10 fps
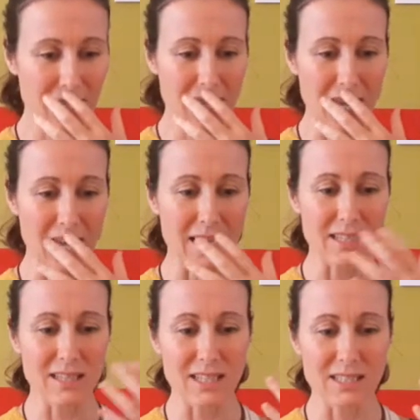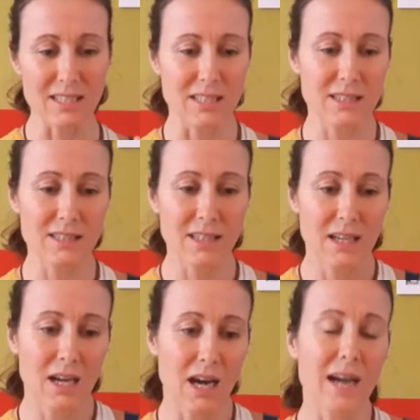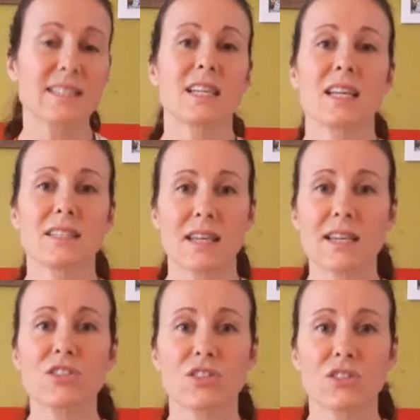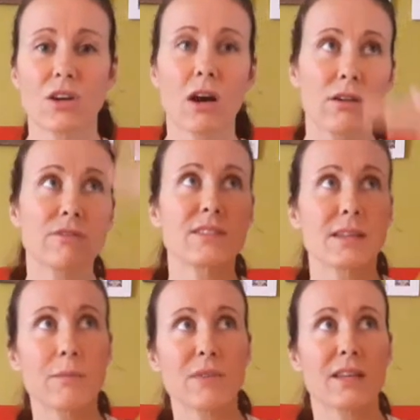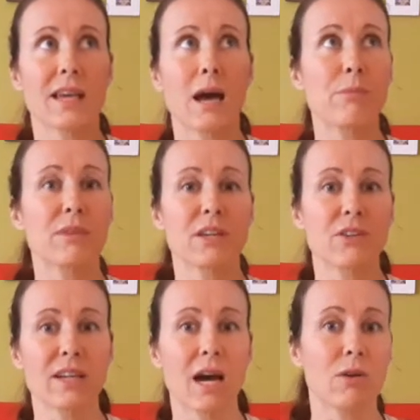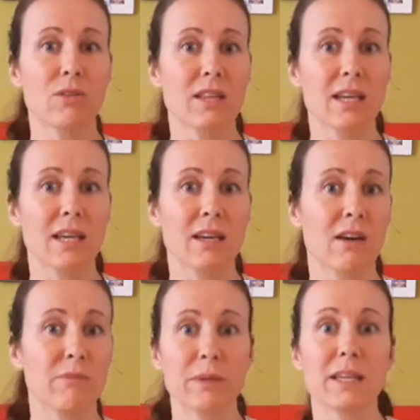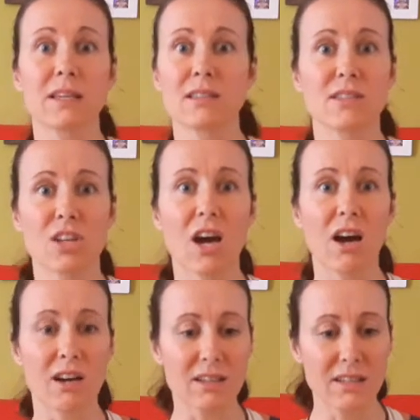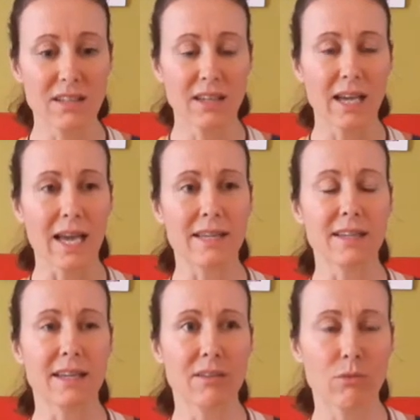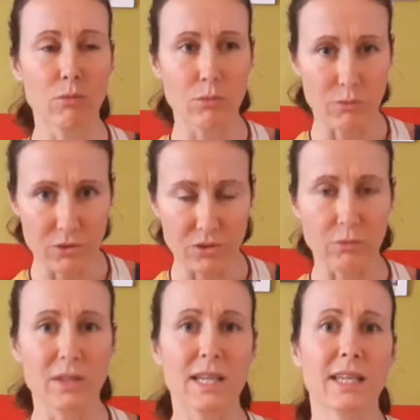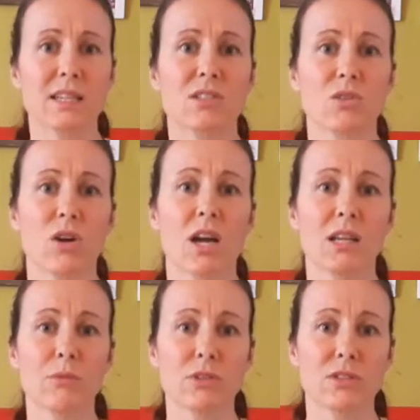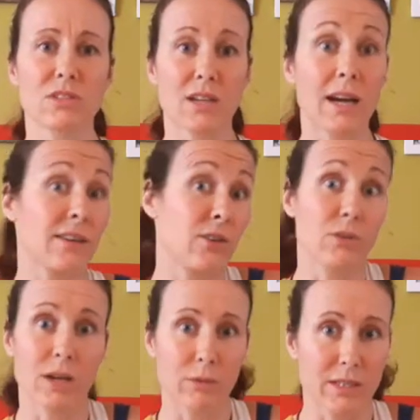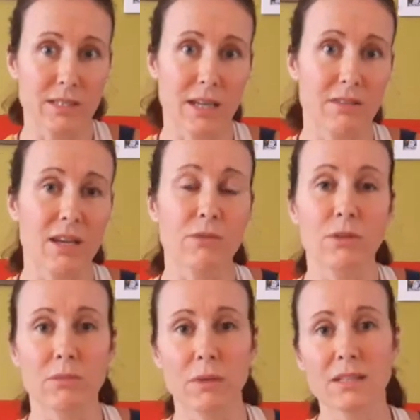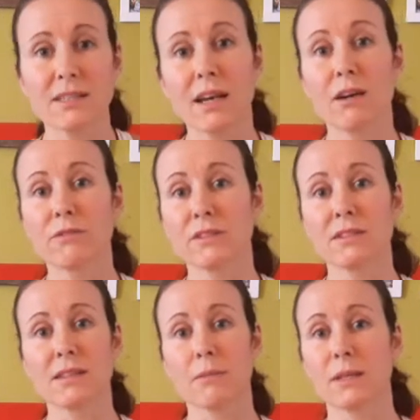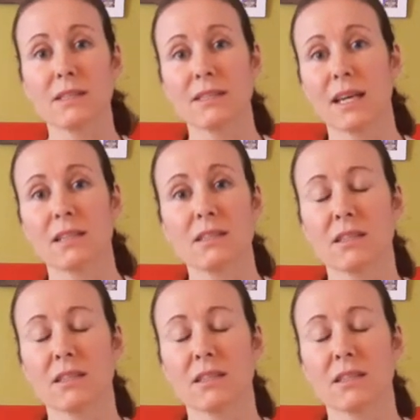And there's this idealization of something up there and out there, of being a star. And then, when they get to Hollywood, I know I went down that road myself in some extent.